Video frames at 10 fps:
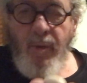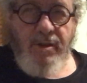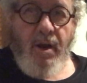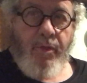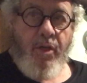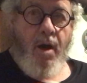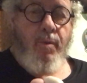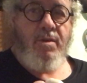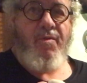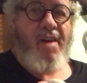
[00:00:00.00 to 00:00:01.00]
which I thought
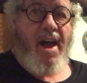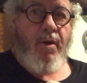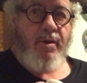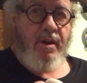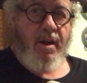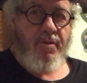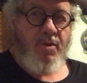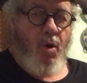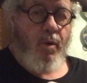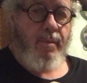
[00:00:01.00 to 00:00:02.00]
was fouled enough
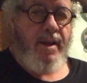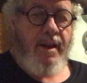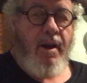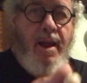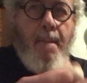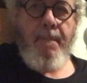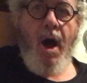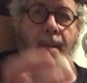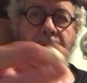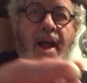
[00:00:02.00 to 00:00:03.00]
to hold them in there, and
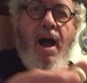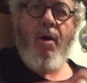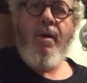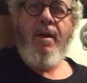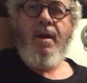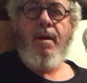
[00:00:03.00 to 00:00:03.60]
popping out